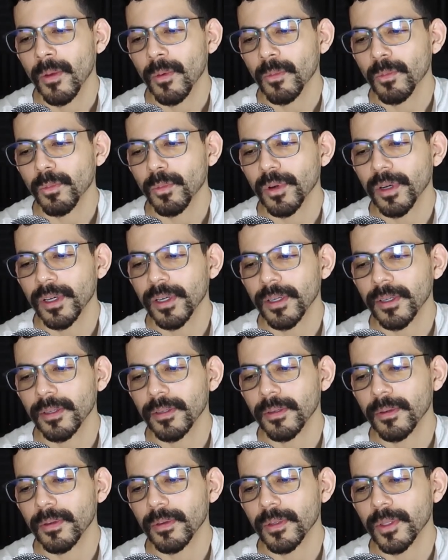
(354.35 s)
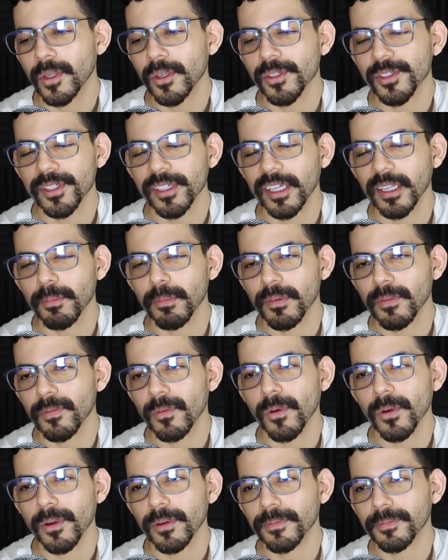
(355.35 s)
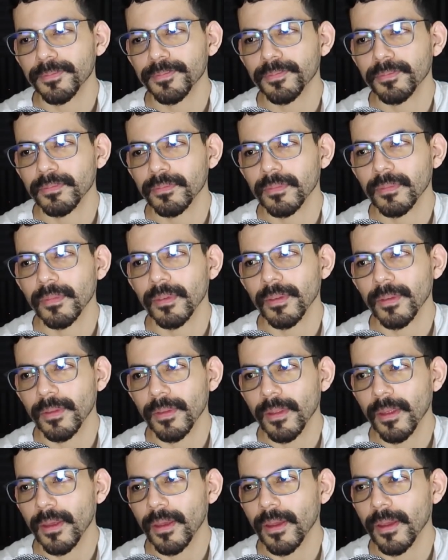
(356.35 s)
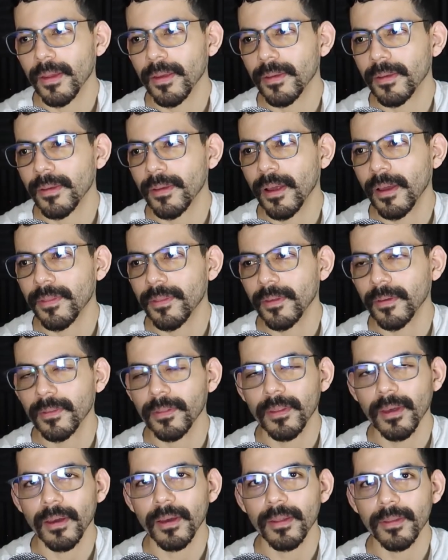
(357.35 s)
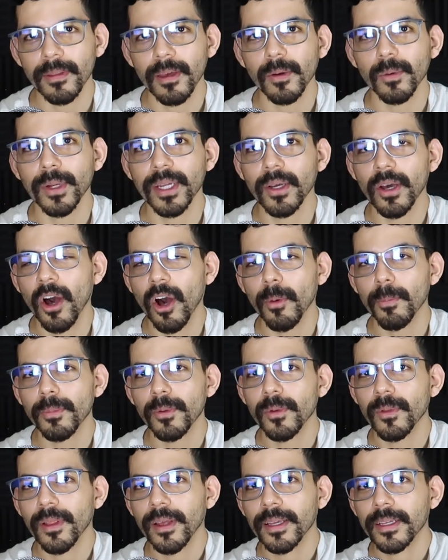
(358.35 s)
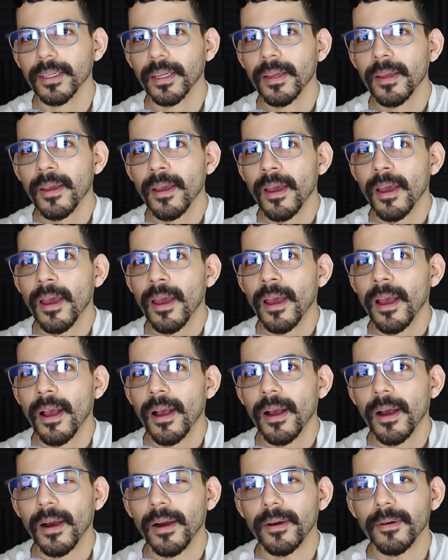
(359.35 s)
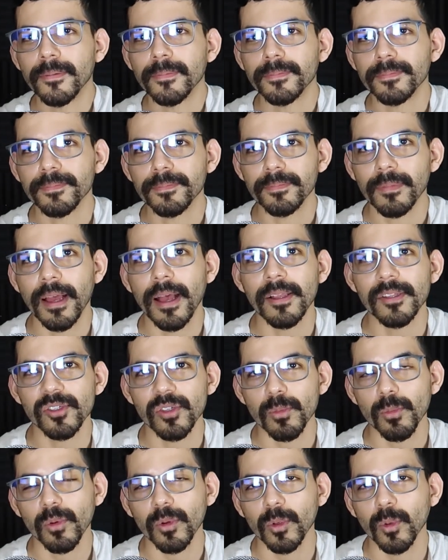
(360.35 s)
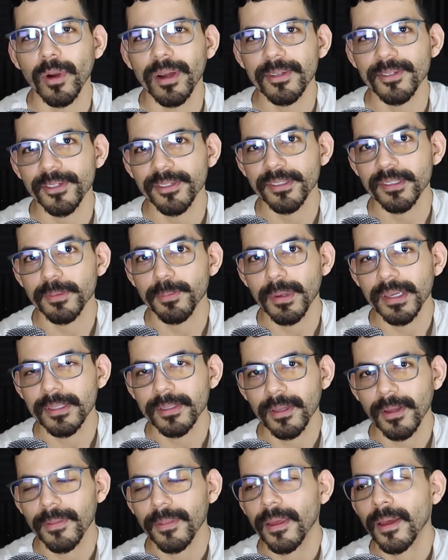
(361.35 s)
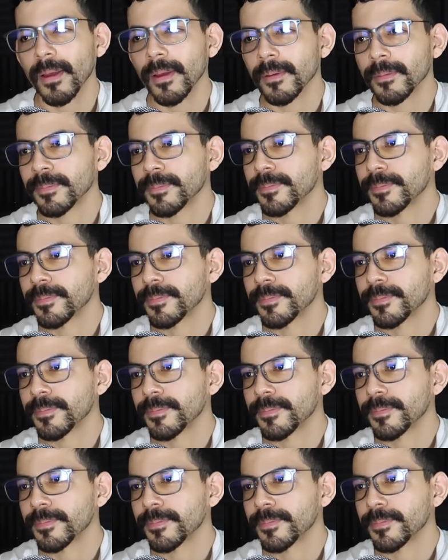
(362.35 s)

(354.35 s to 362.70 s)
what you're seeing before. And I think that way will help you like answer more questions based on that.